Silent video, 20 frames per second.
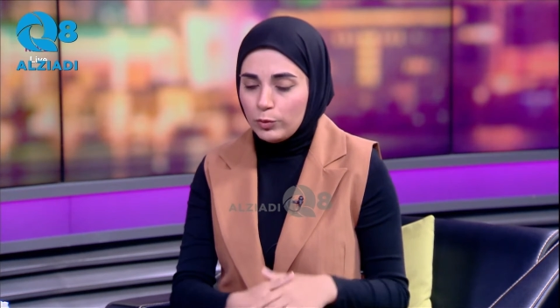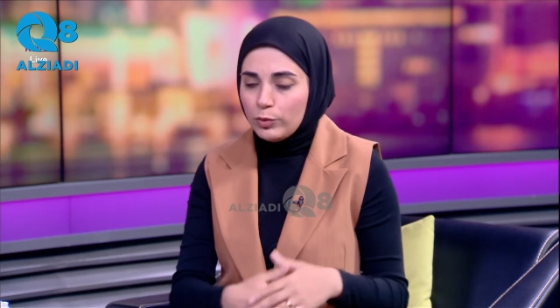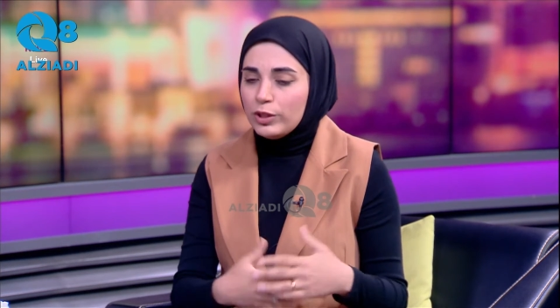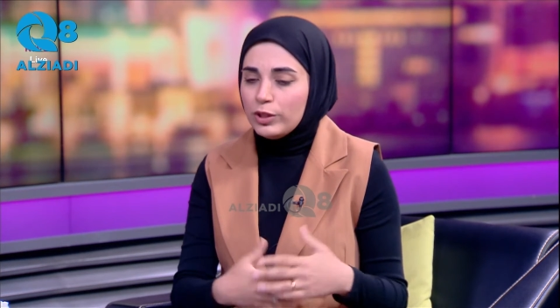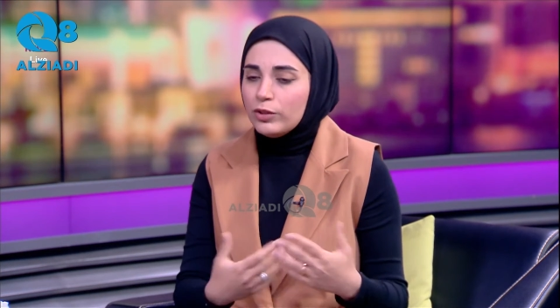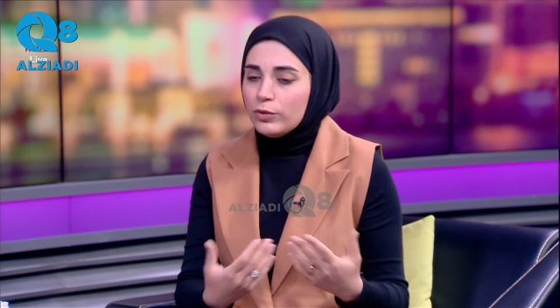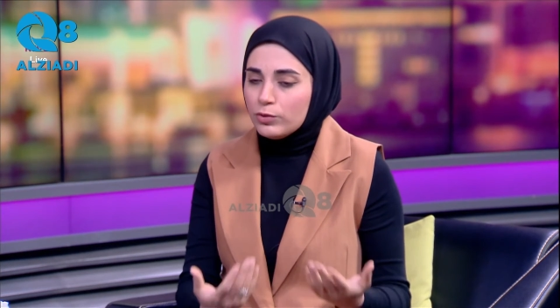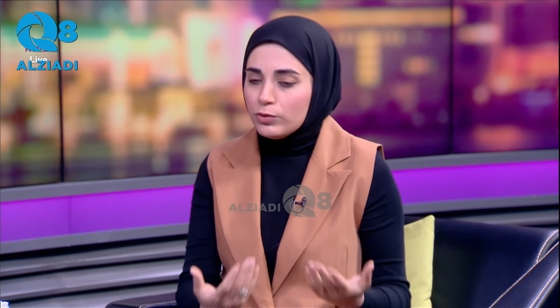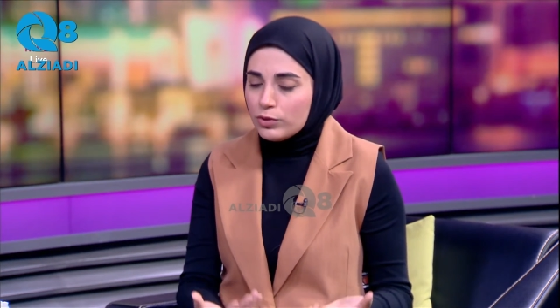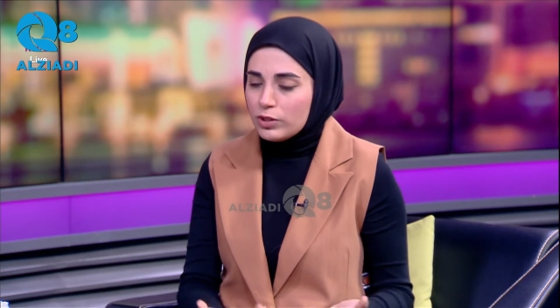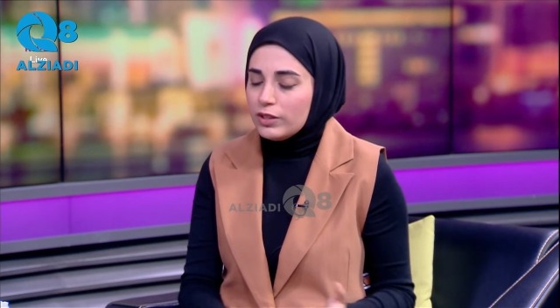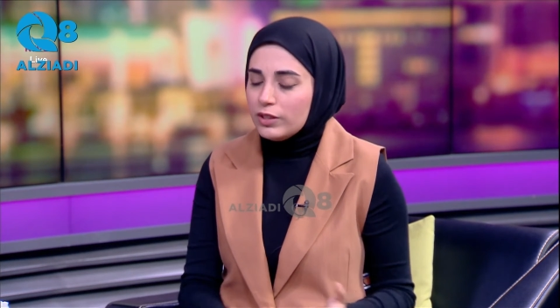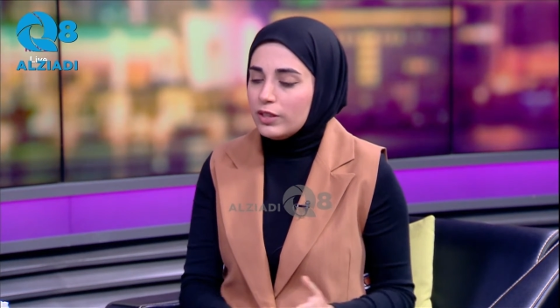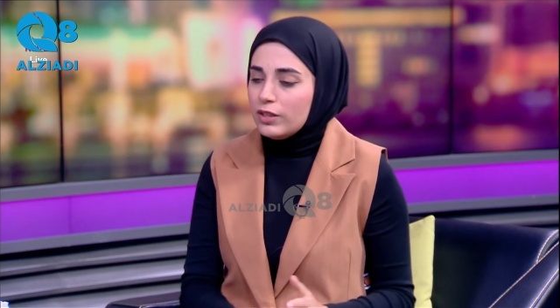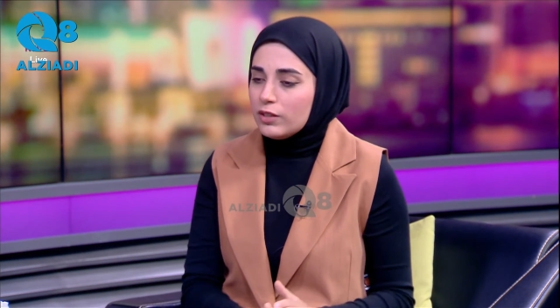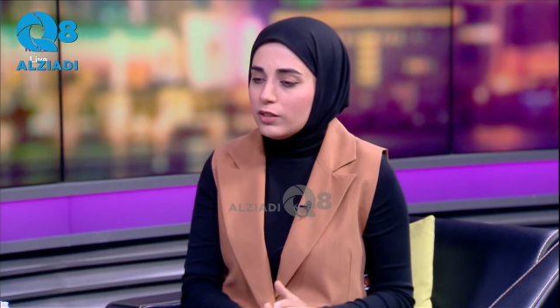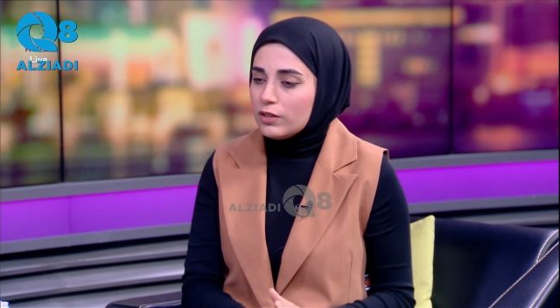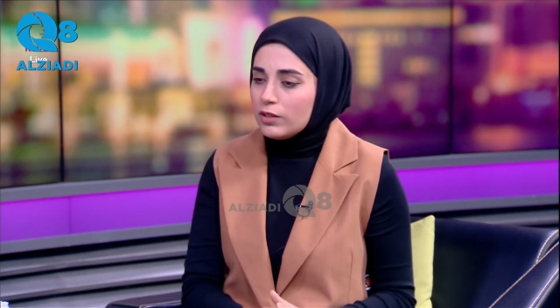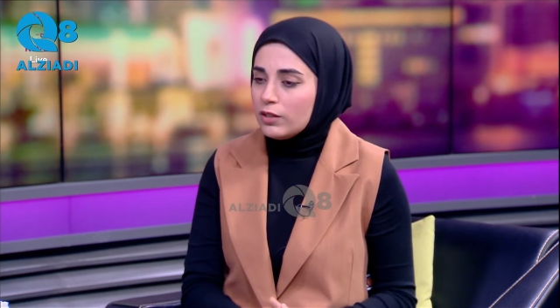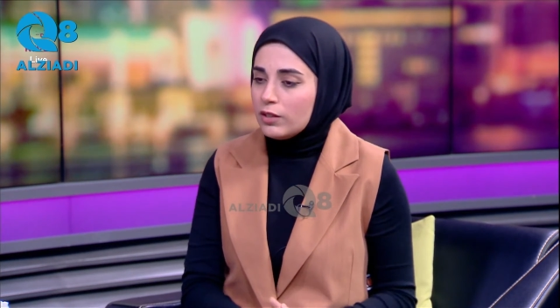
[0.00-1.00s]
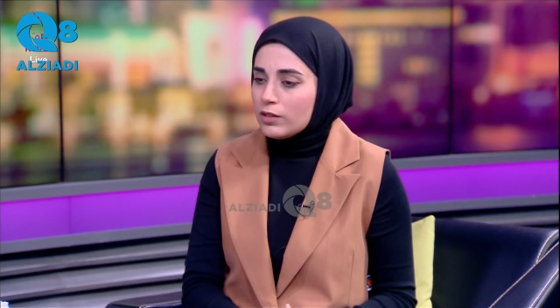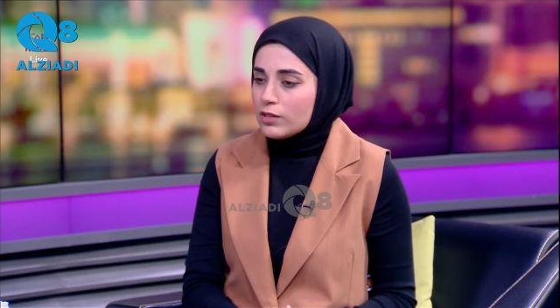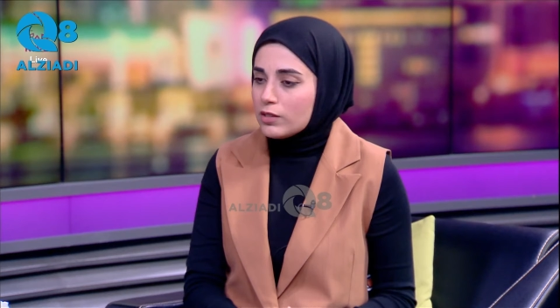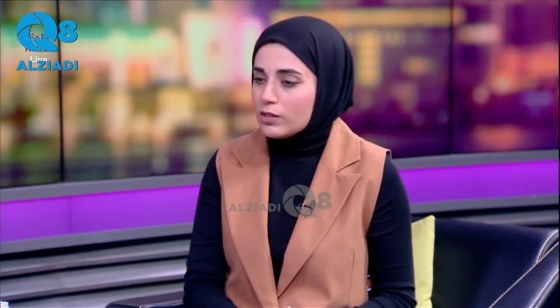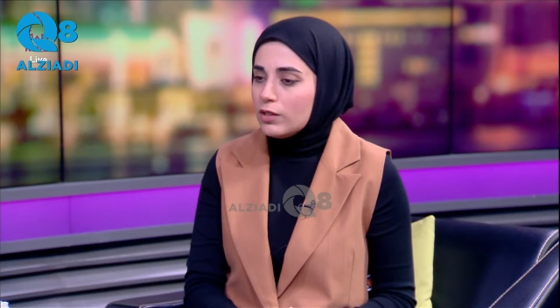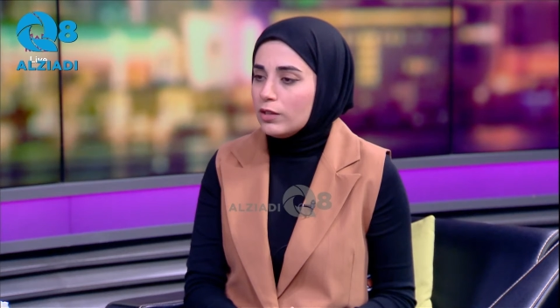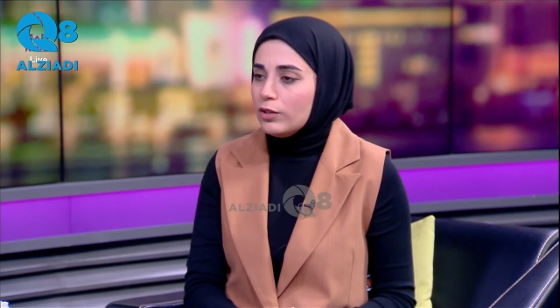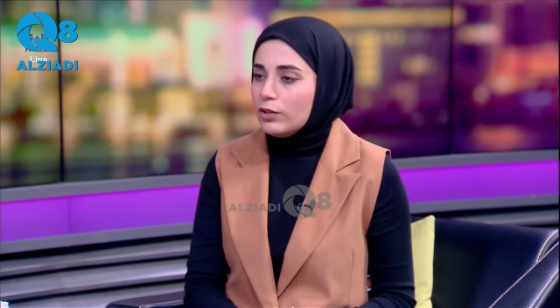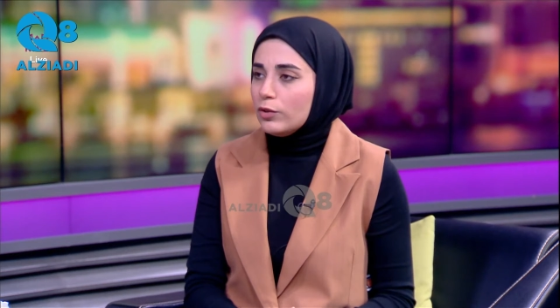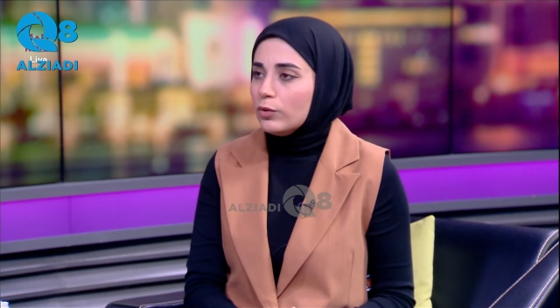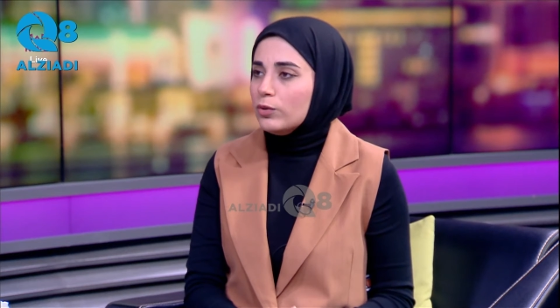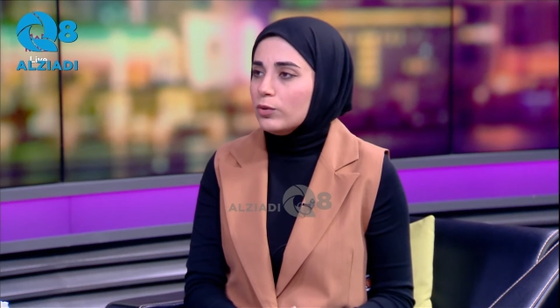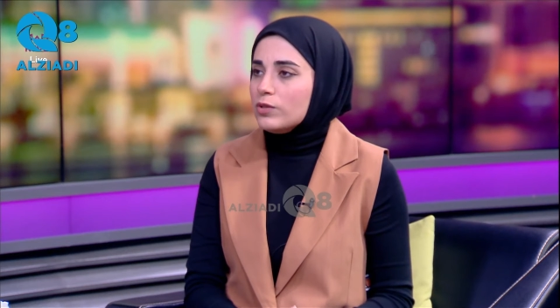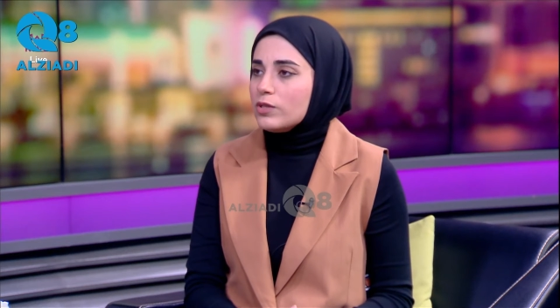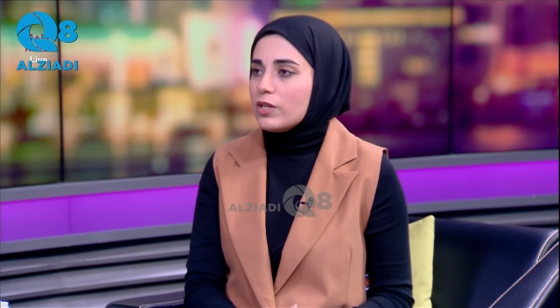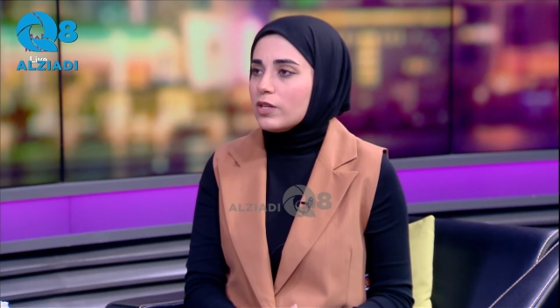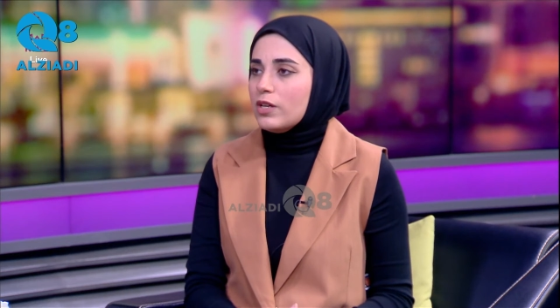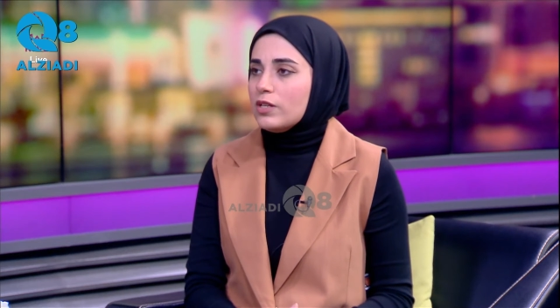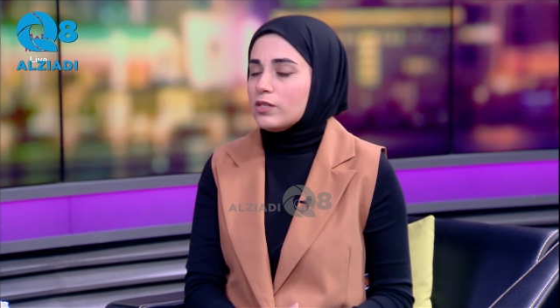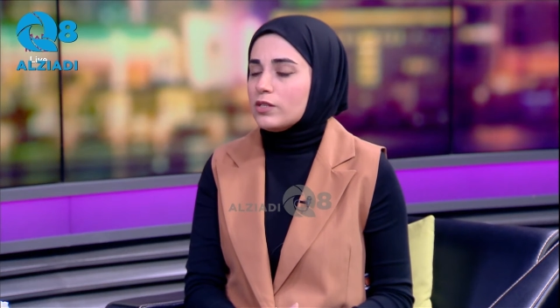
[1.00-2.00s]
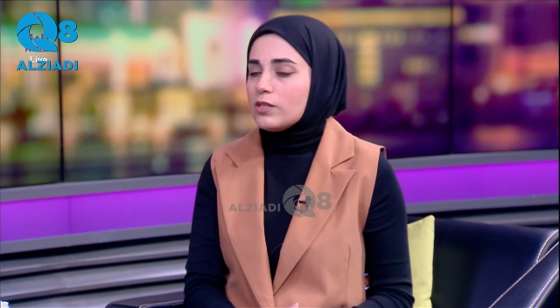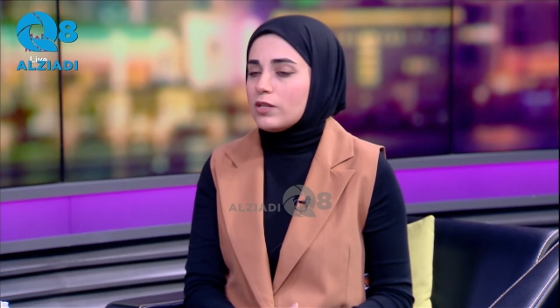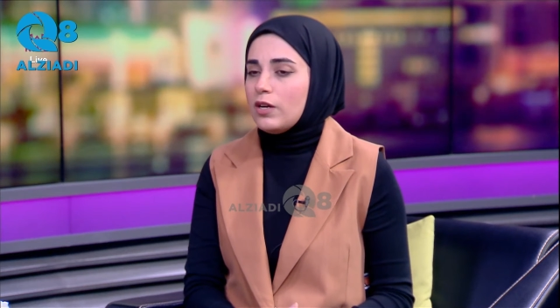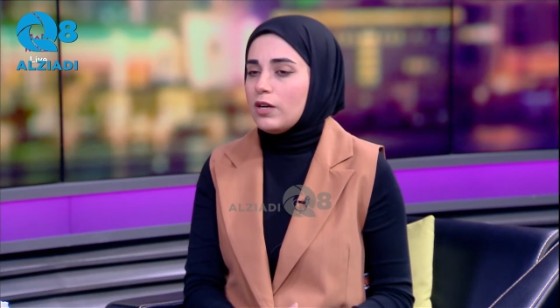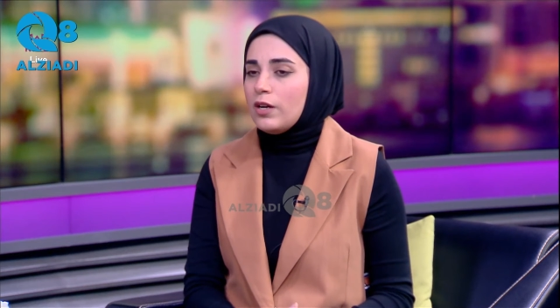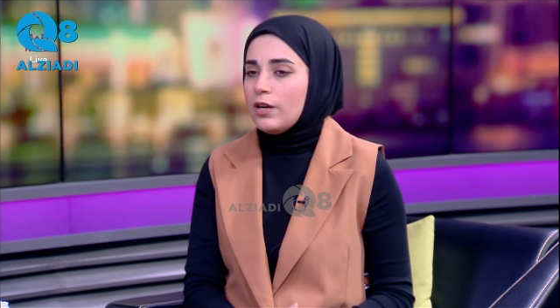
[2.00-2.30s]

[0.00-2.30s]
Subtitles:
we usually still use is